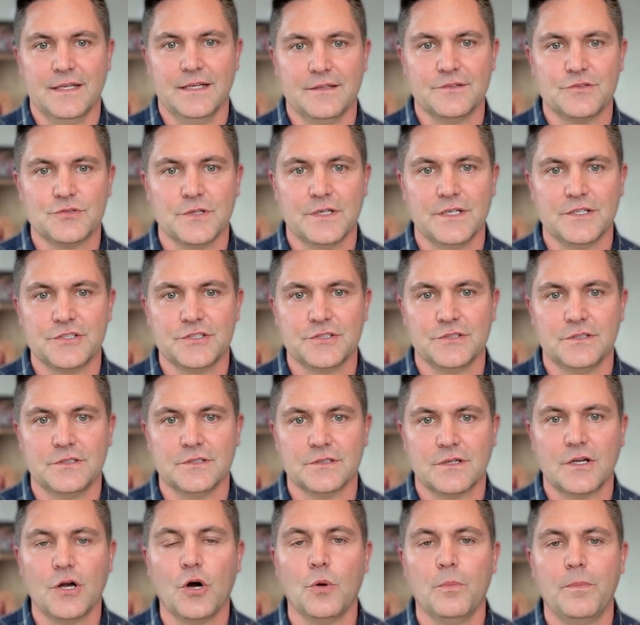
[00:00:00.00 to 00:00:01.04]
and traditional
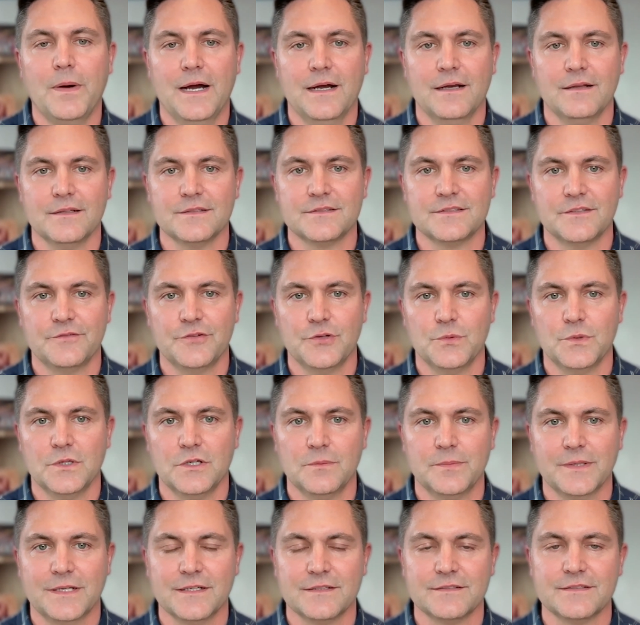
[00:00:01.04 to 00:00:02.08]
co-pilots, if you
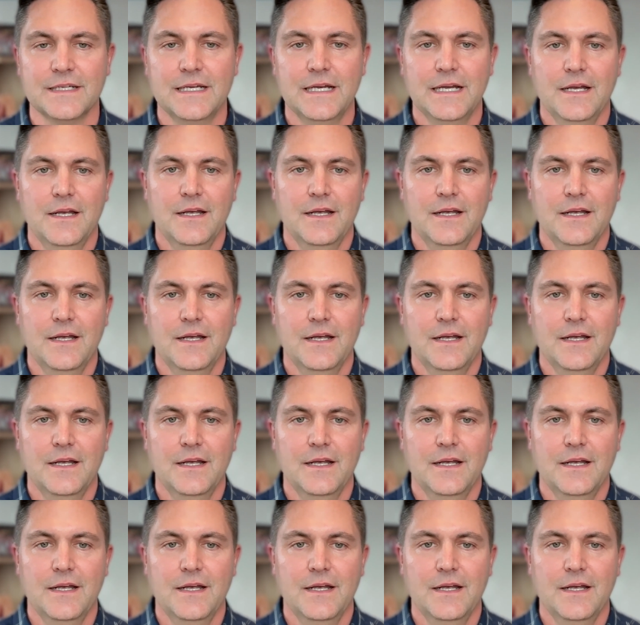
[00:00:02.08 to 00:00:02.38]
will, because